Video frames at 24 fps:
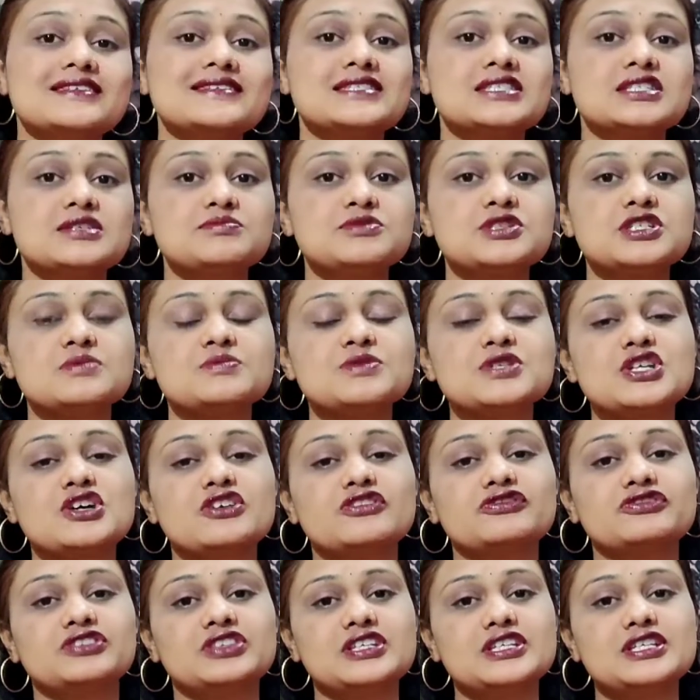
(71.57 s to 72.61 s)
the symptoms
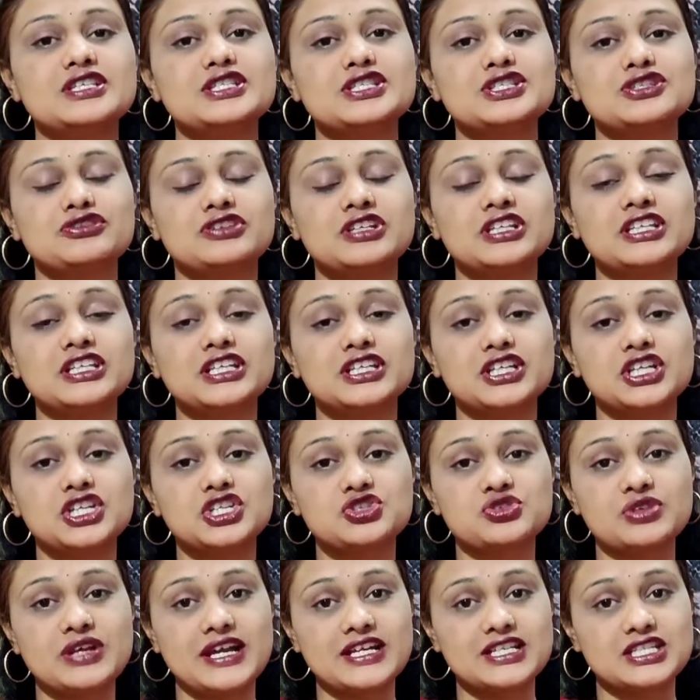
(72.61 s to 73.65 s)
of this urinary
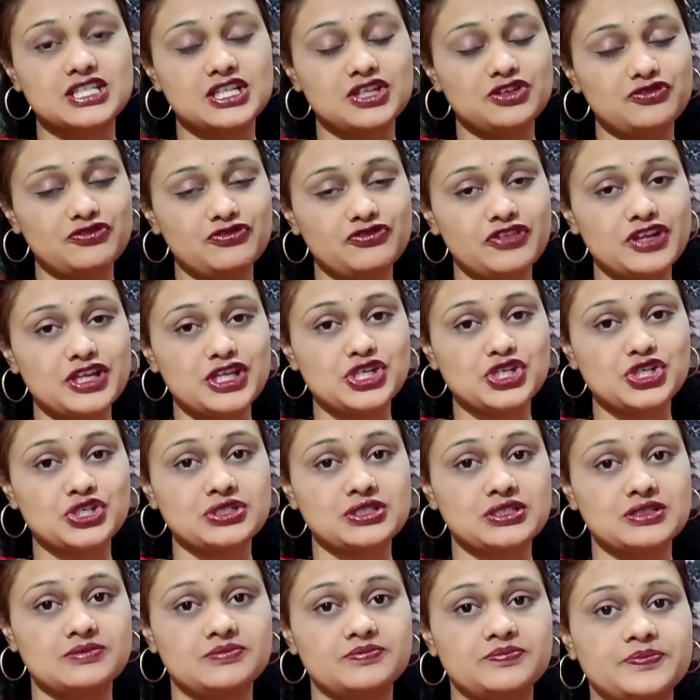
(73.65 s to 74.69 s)
tract
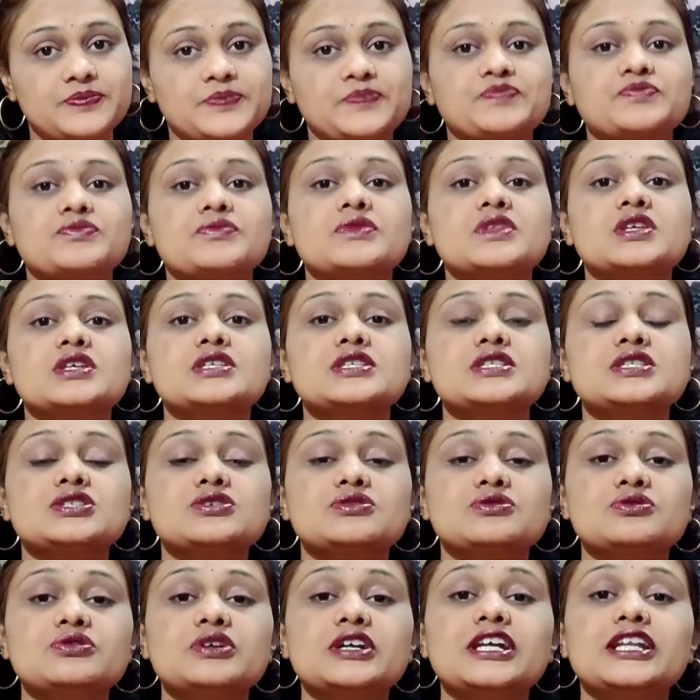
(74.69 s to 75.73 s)
infection.
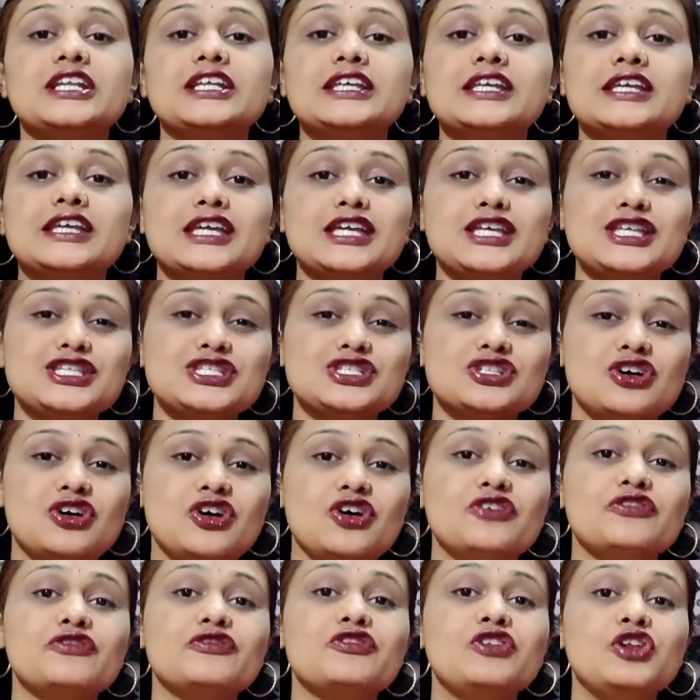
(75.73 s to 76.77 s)
So in case
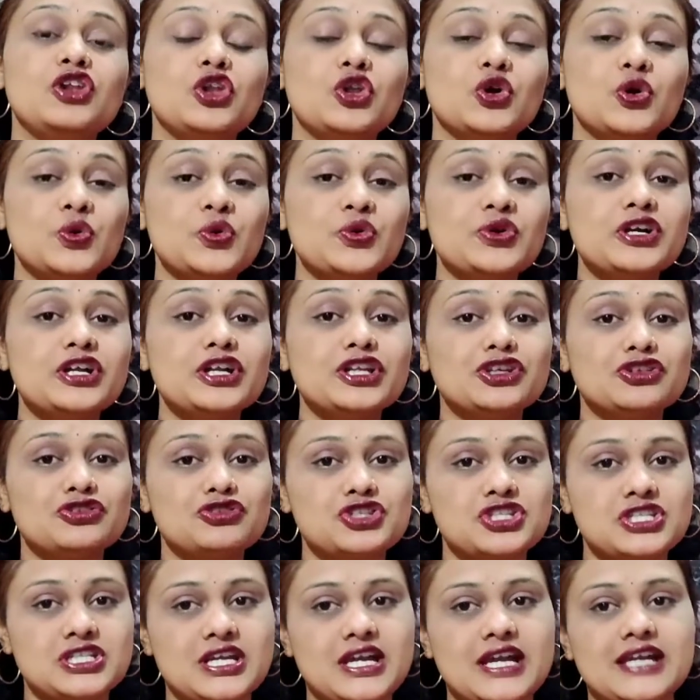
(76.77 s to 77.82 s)
of lower
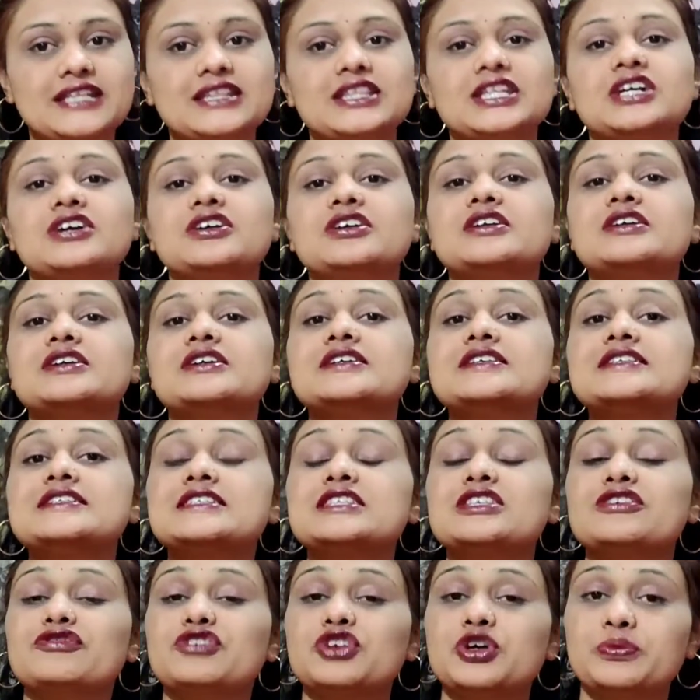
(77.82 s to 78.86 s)
UTI, there is
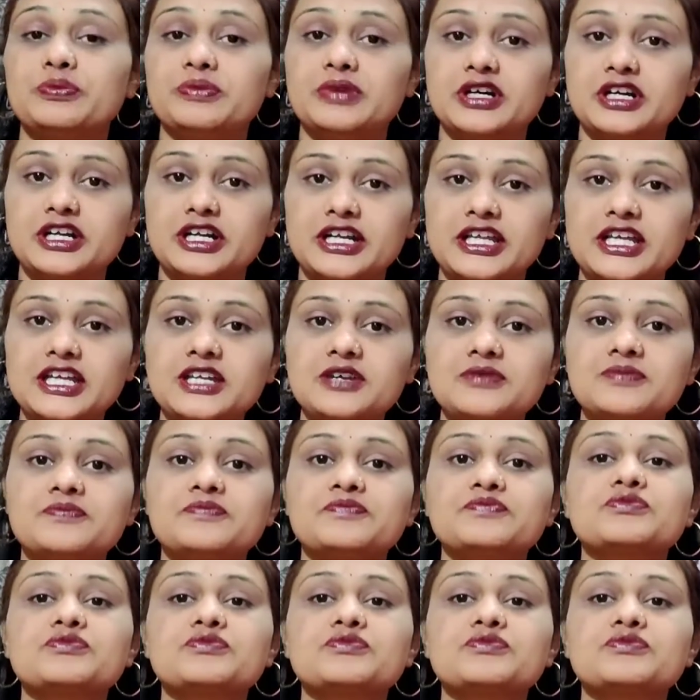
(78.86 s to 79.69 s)
severe burning,